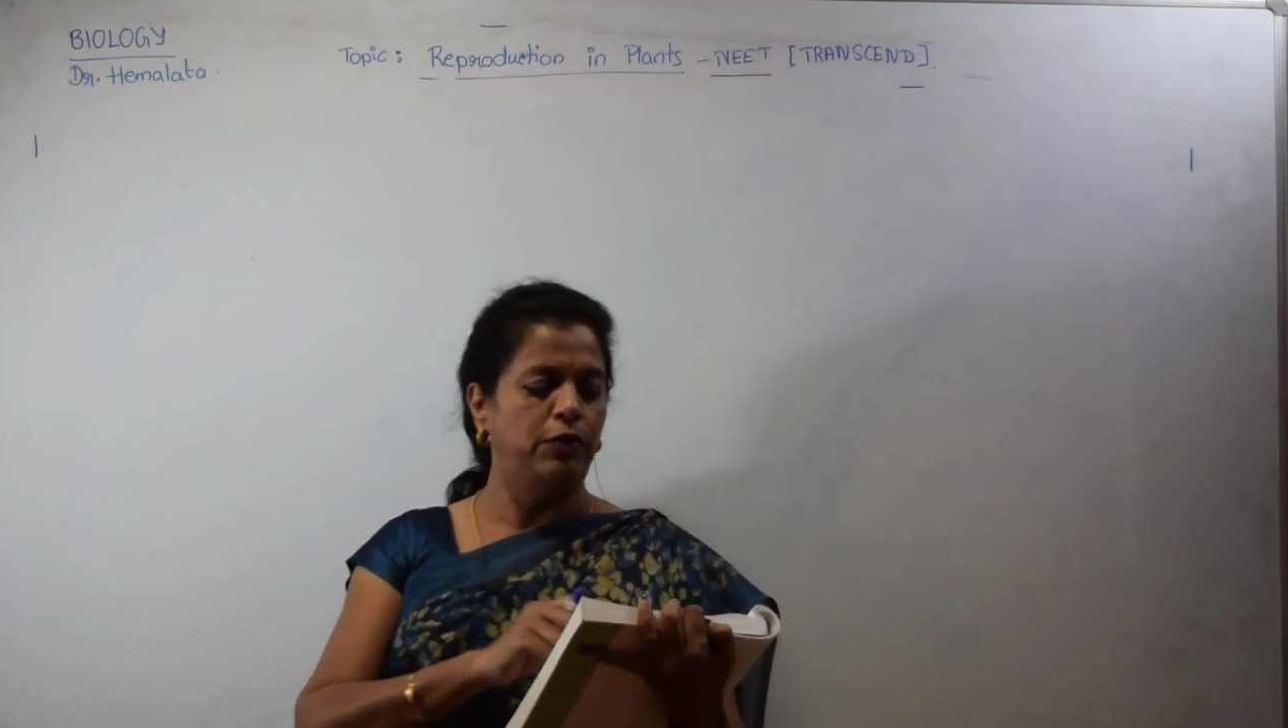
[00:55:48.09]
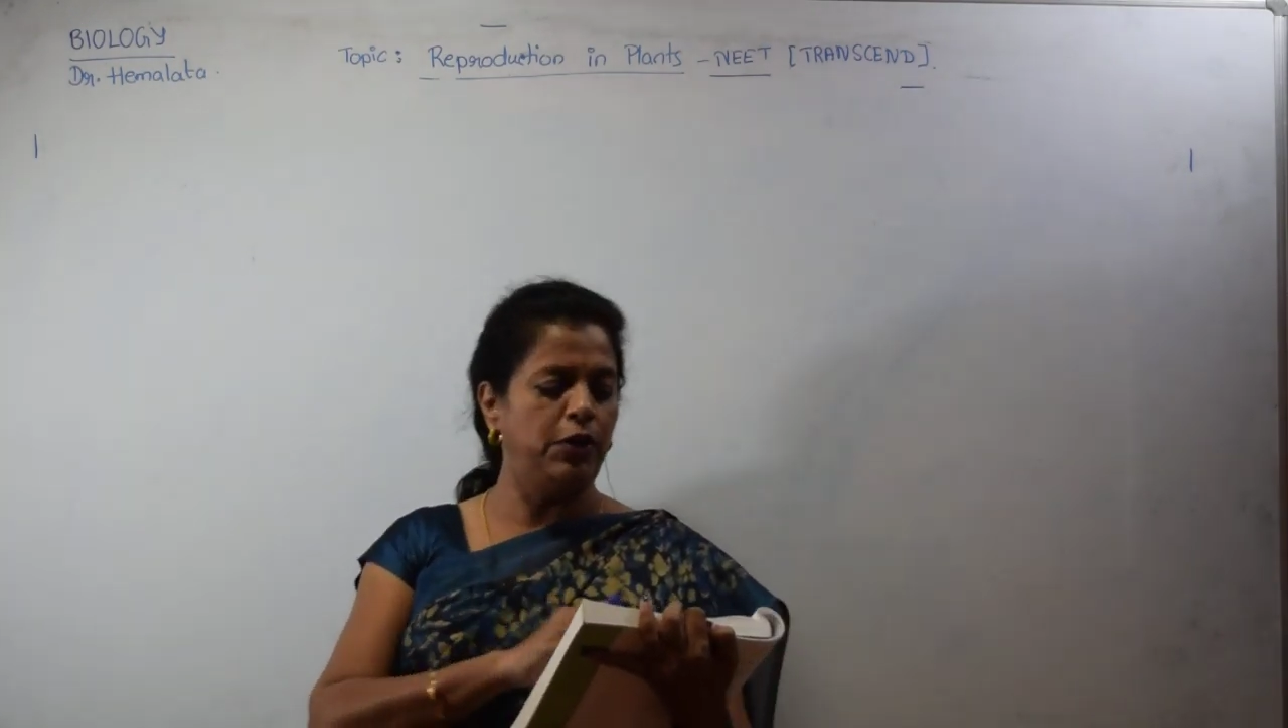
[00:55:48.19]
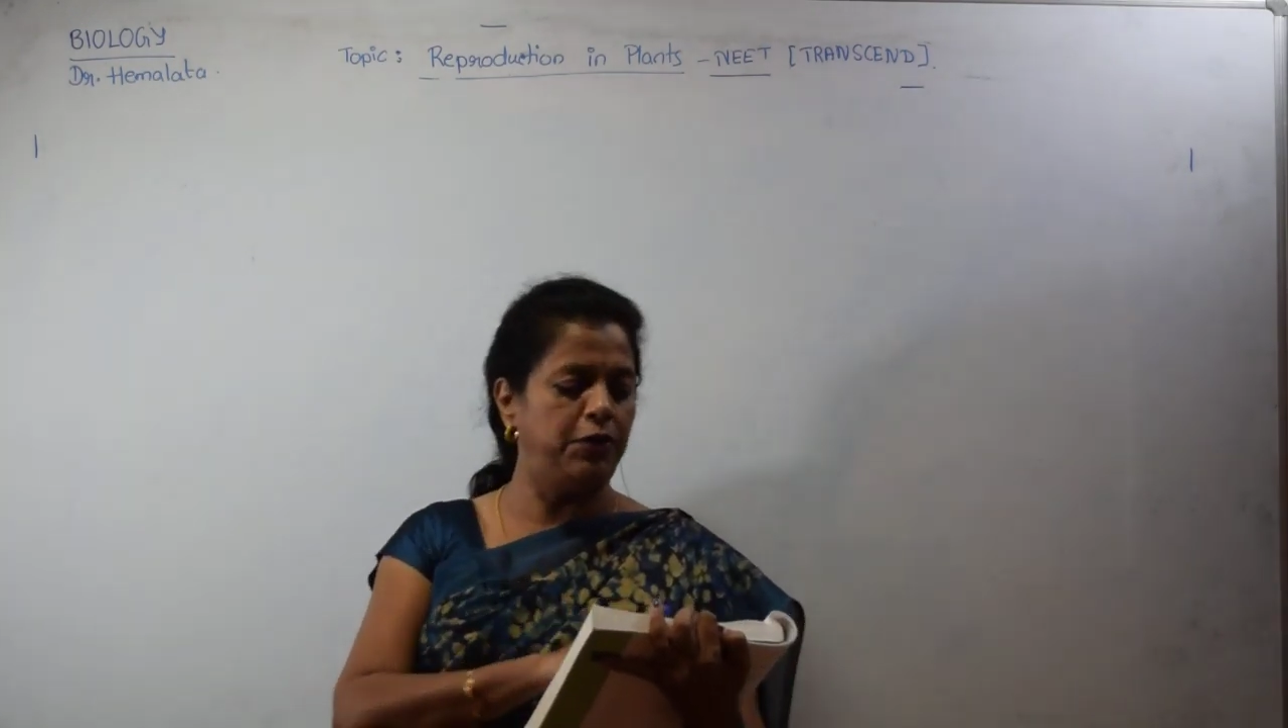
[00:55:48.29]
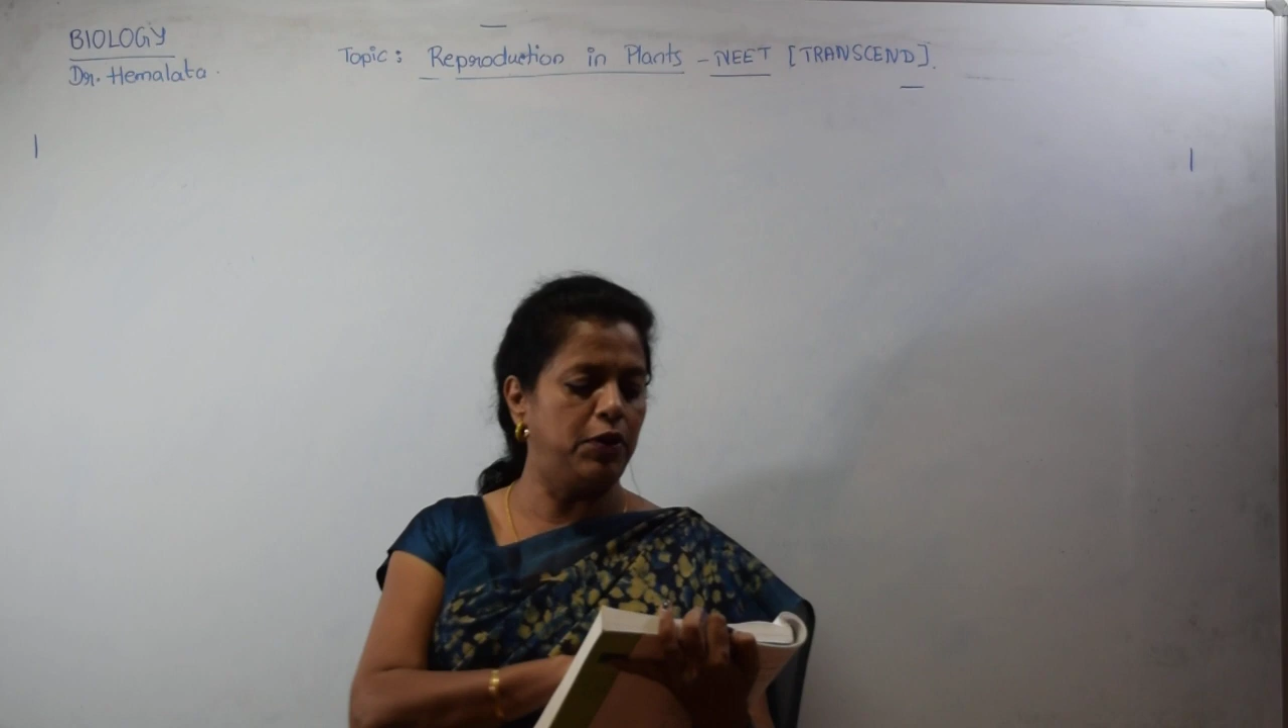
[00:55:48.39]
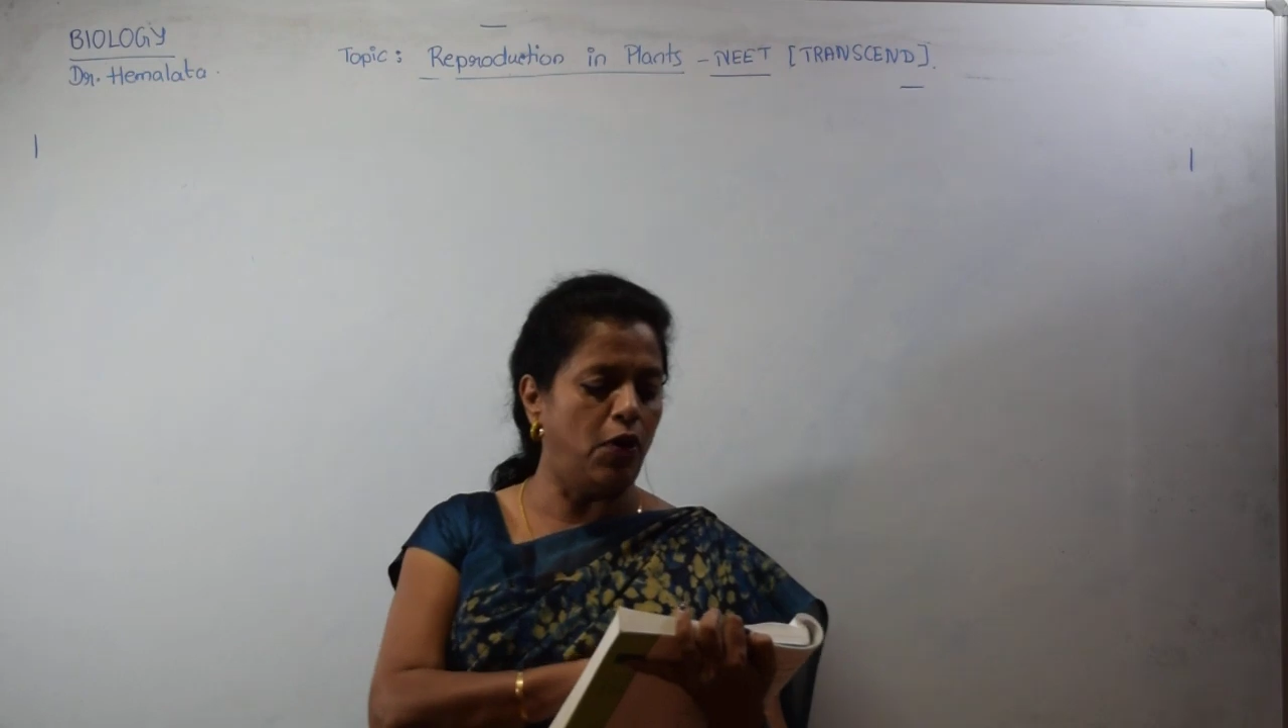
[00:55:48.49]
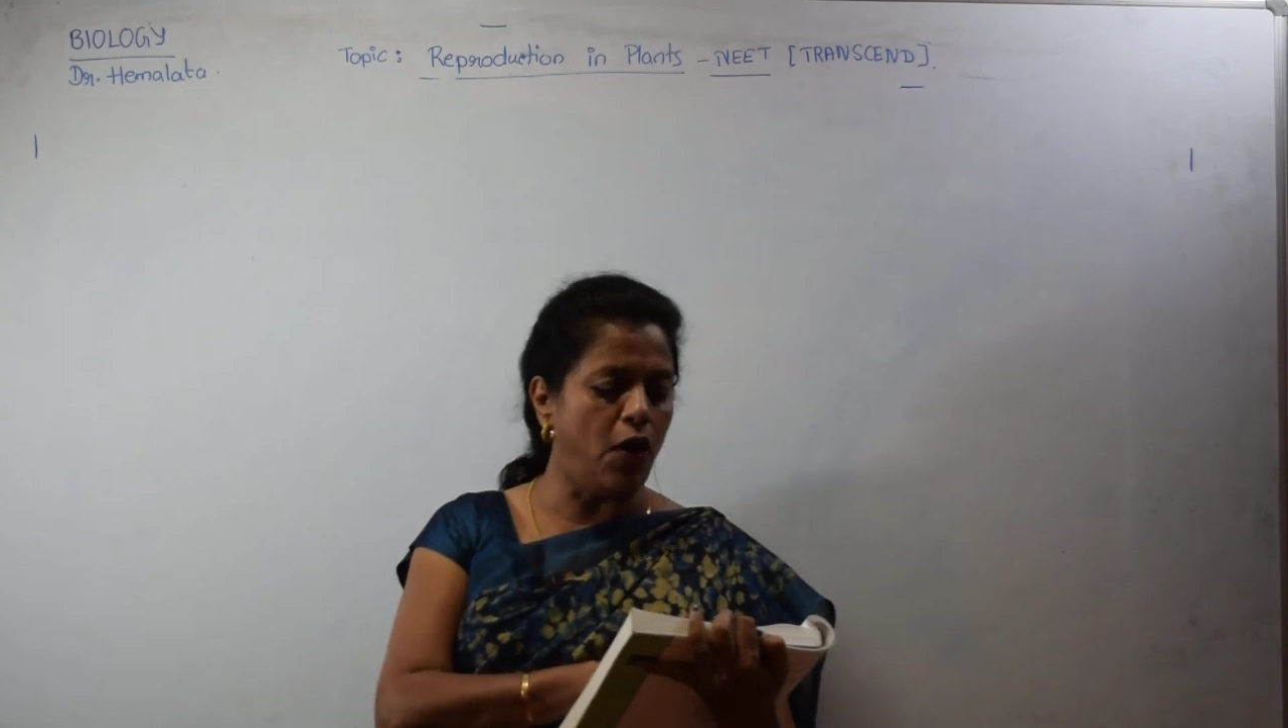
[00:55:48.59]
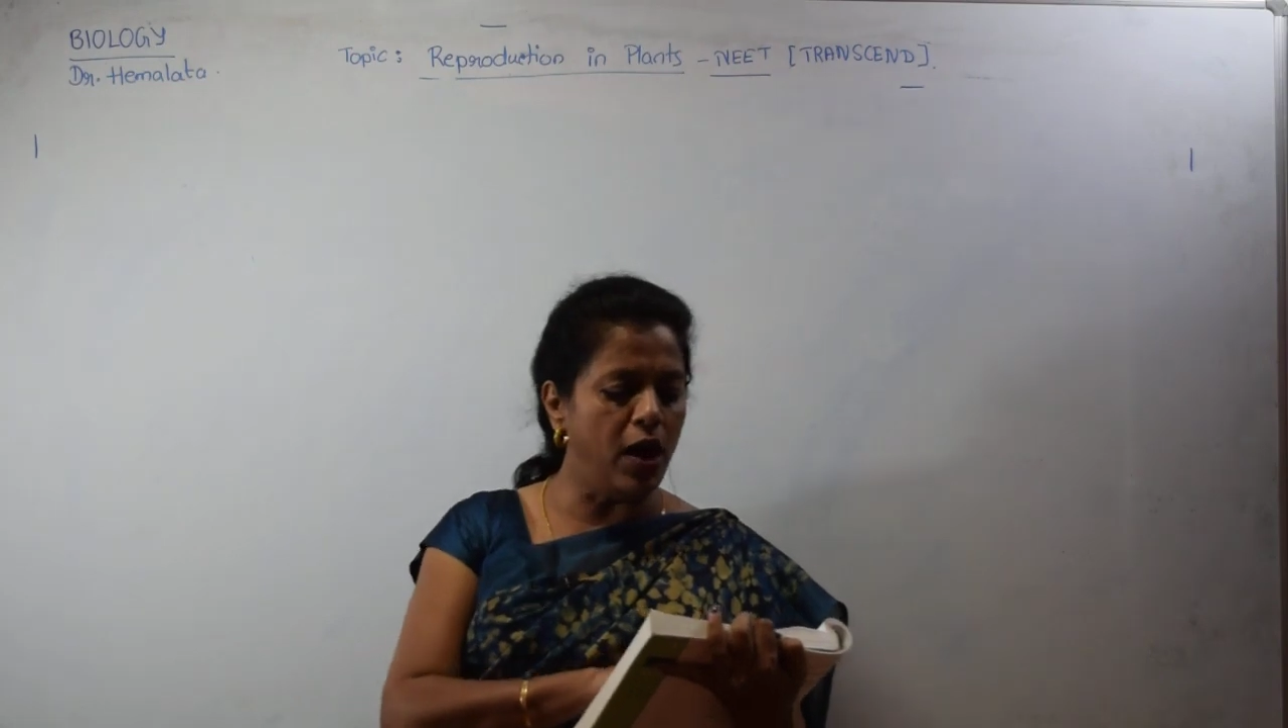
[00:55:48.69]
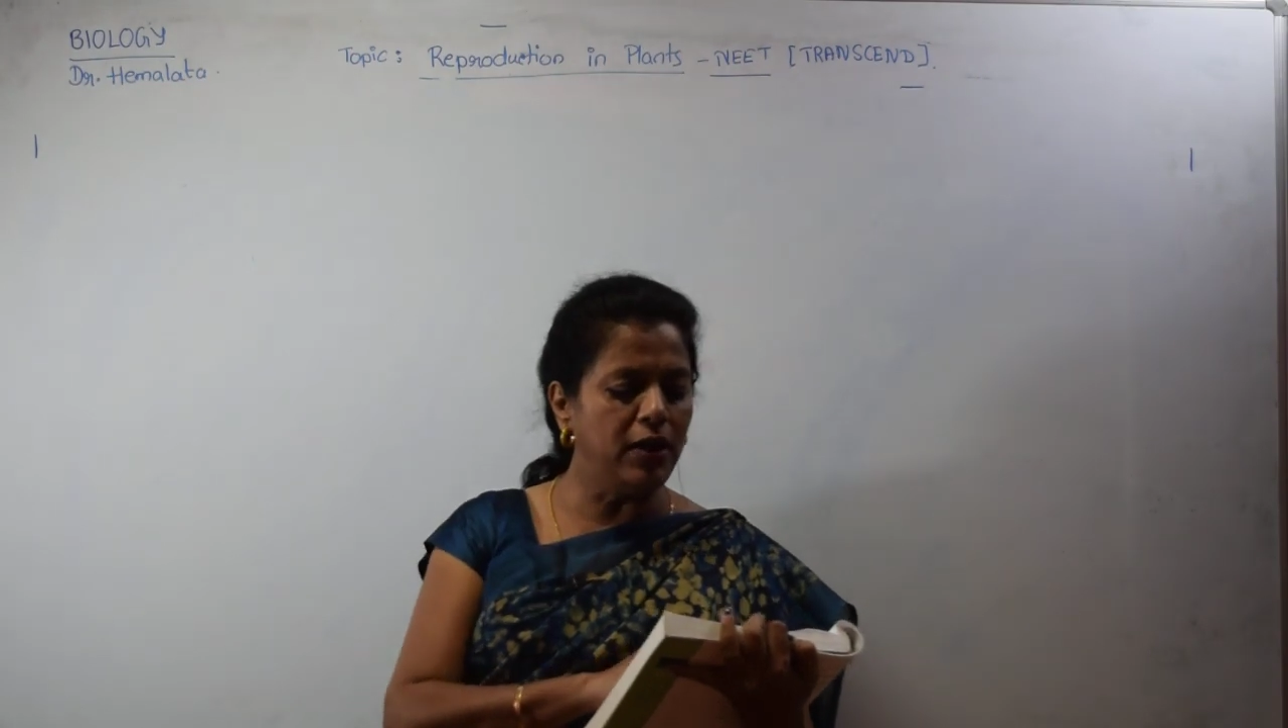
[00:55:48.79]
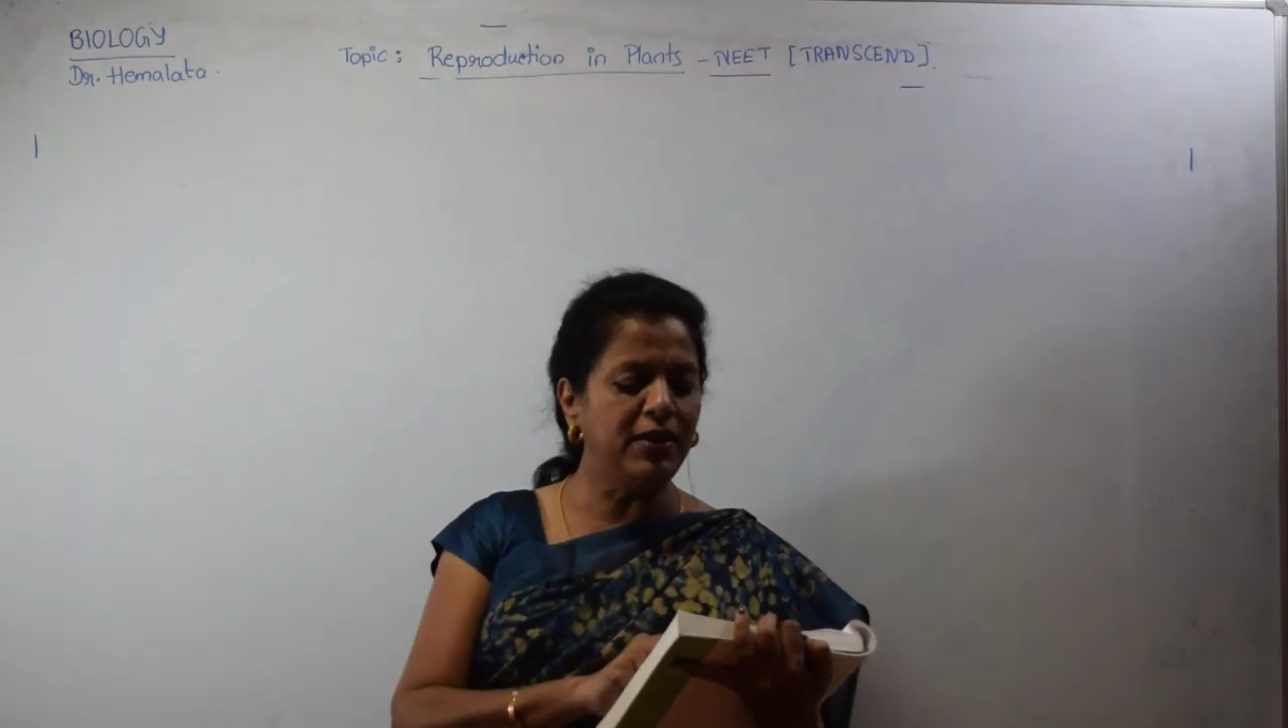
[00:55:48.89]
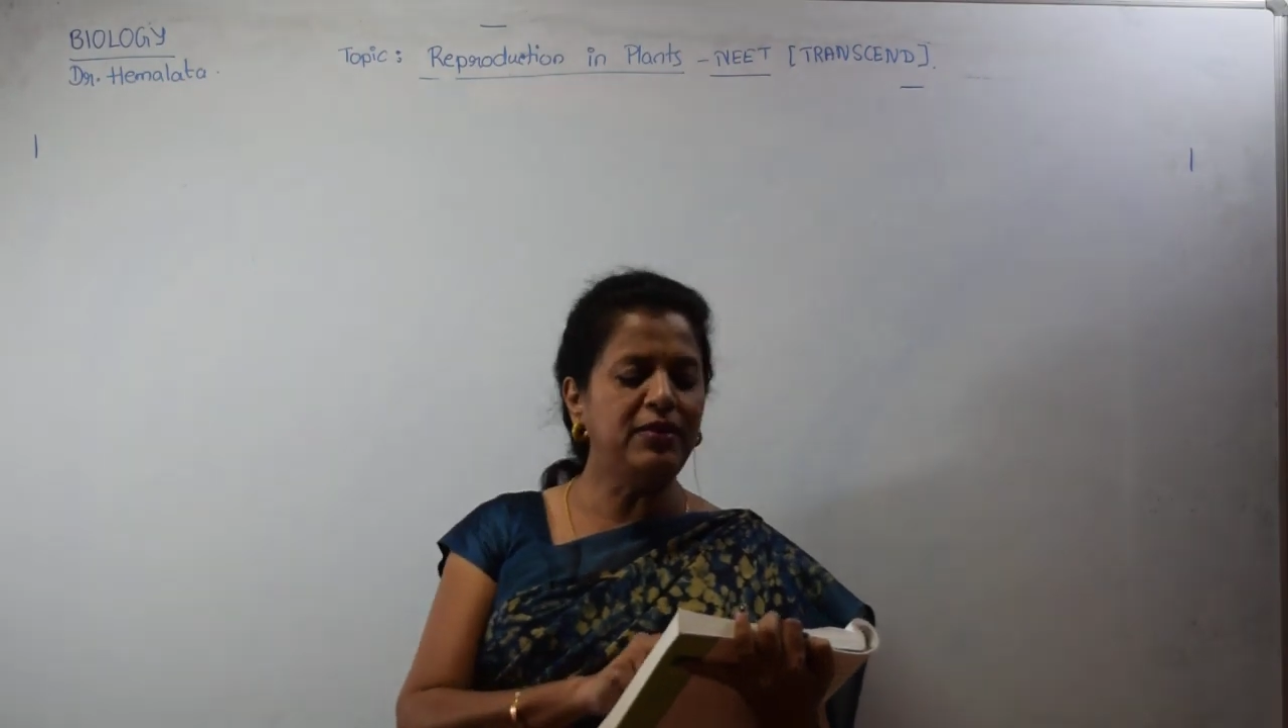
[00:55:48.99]
Therefore
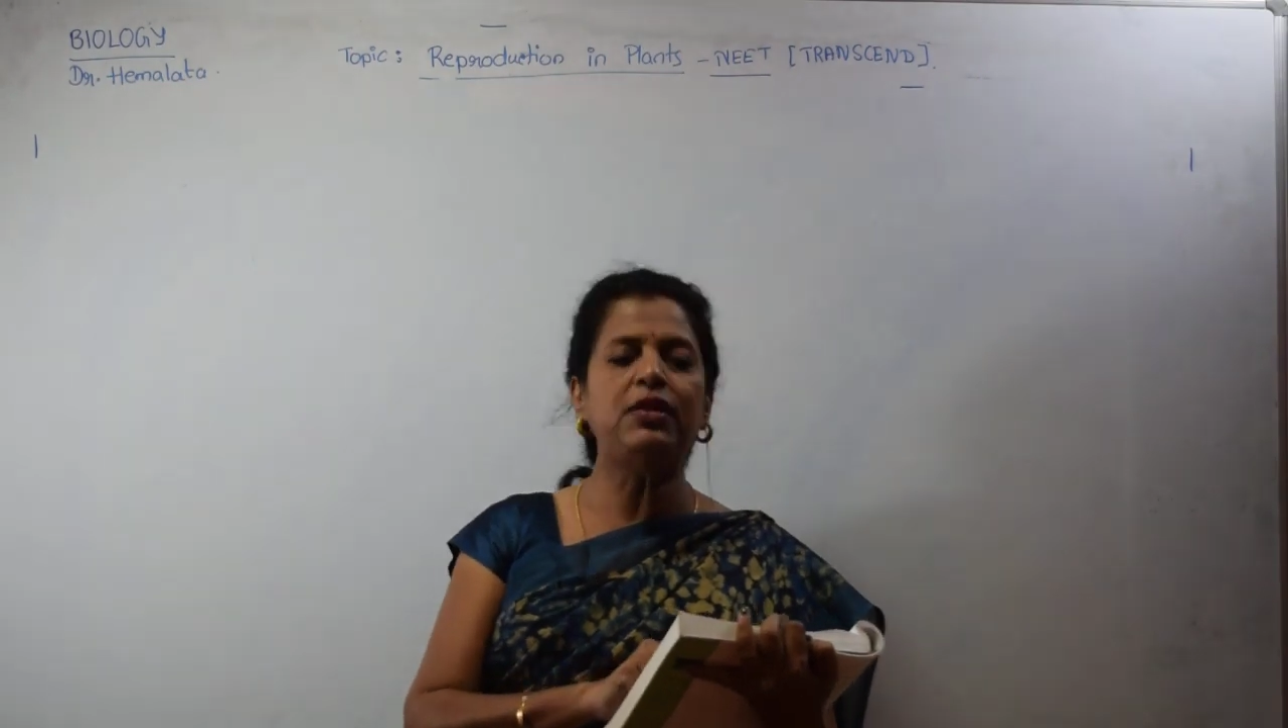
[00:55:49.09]
all the